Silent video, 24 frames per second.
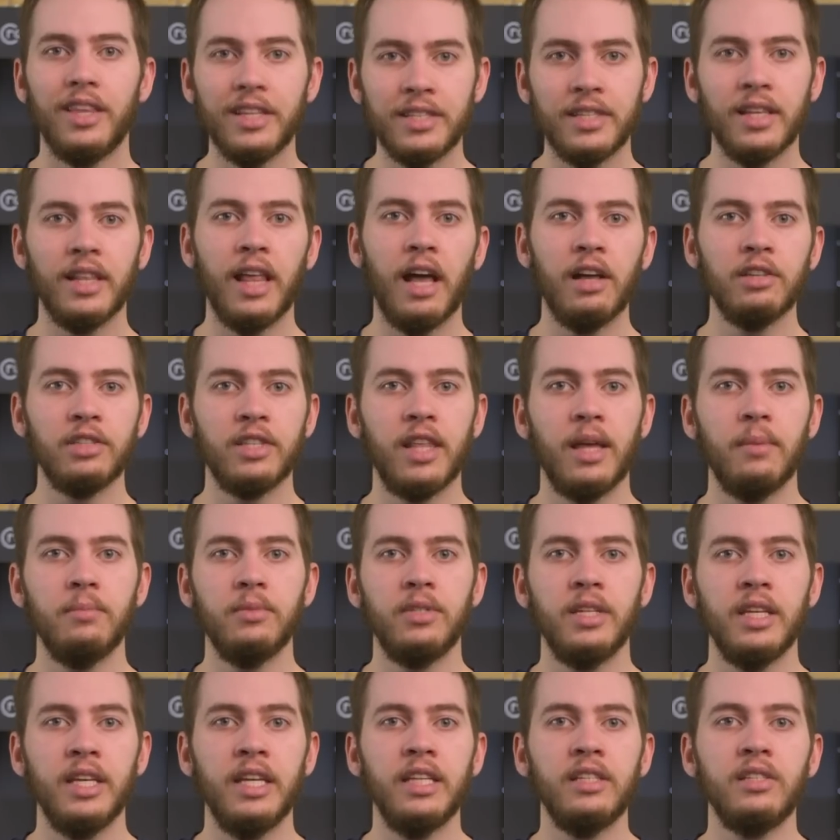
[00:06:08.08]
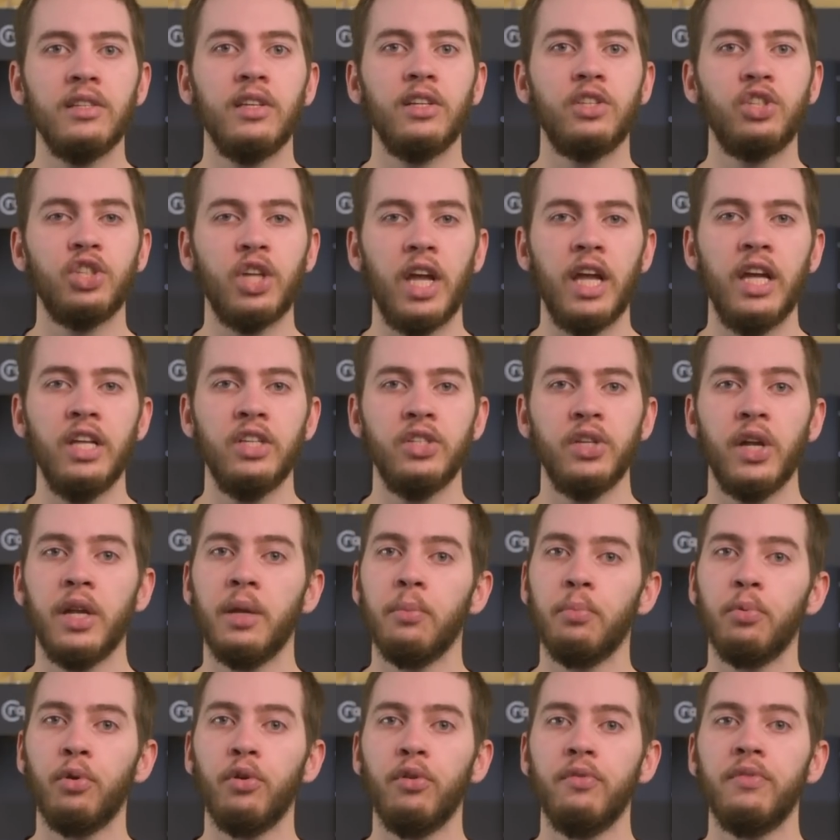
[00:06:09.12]
This allows them to easily change and
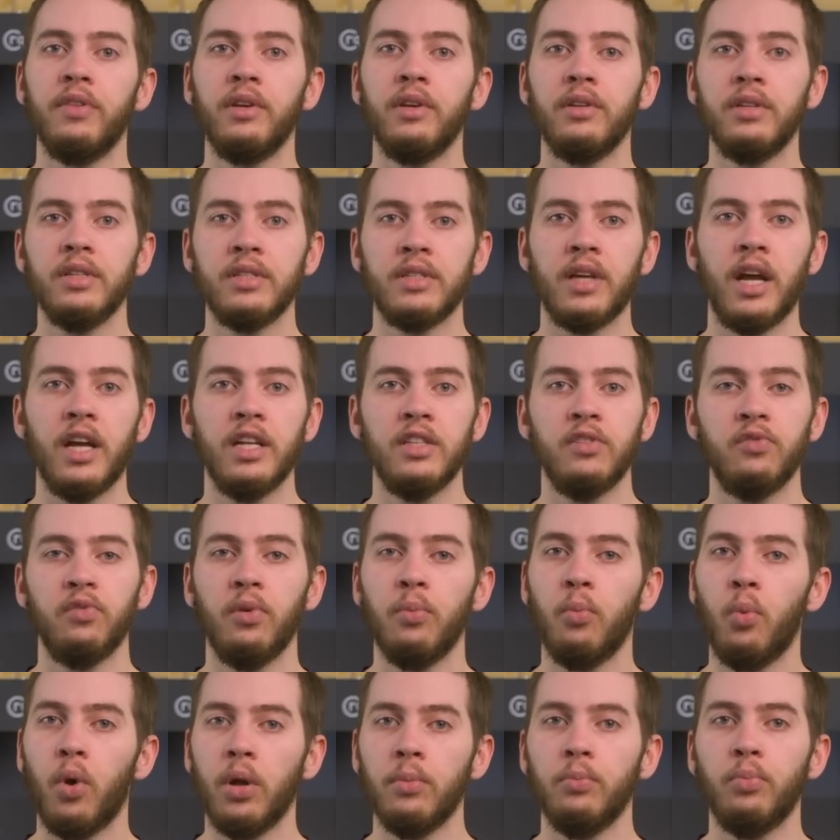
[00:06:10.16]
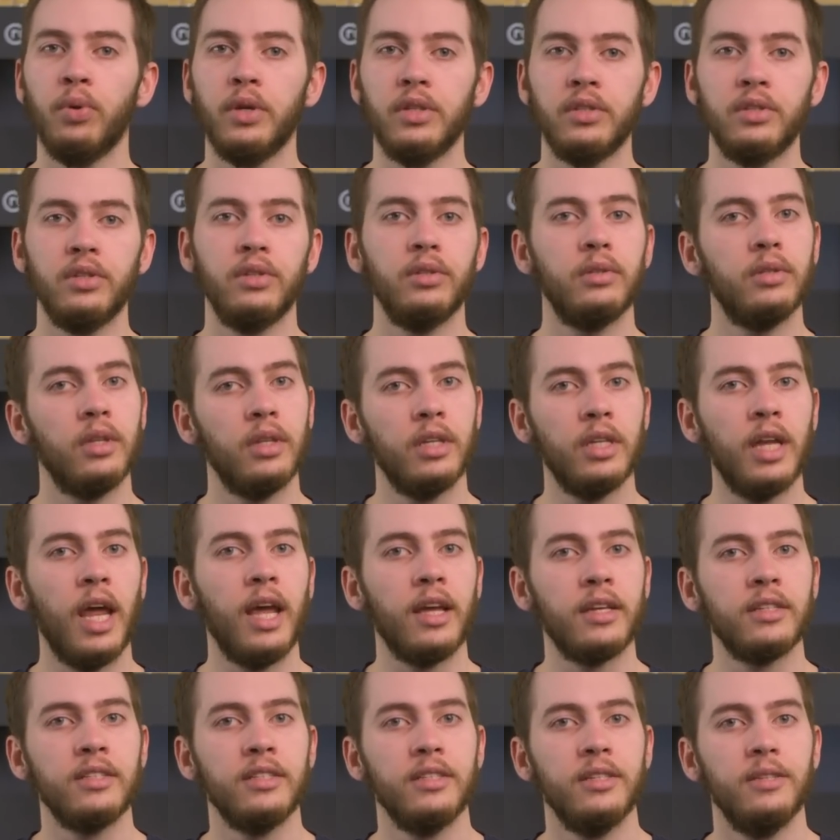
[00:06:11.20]
improve their designs from one printer to the
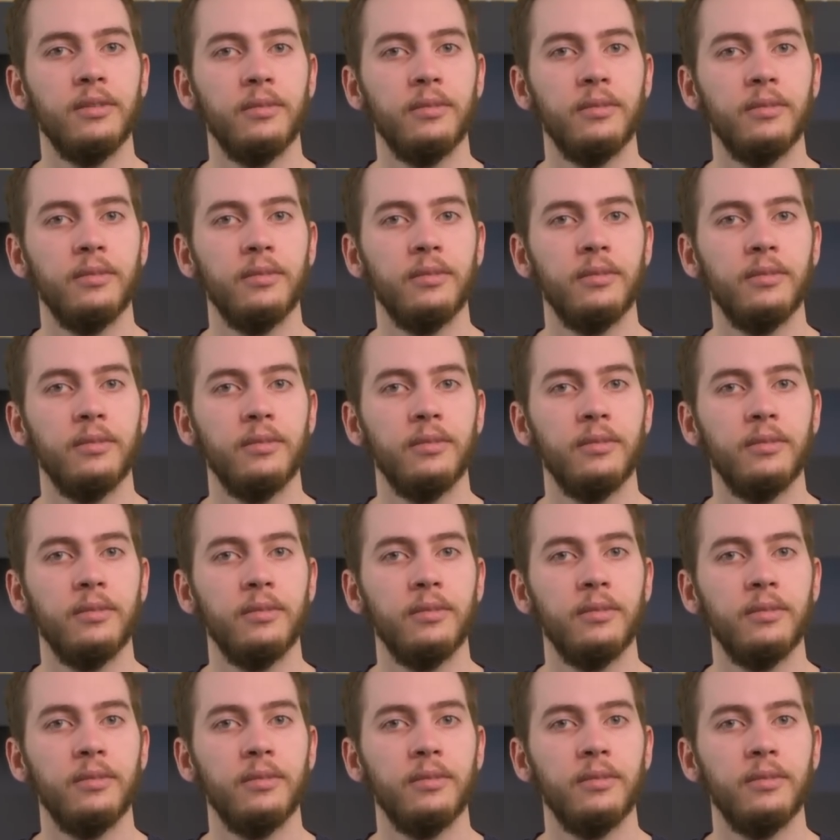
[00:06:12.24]
next.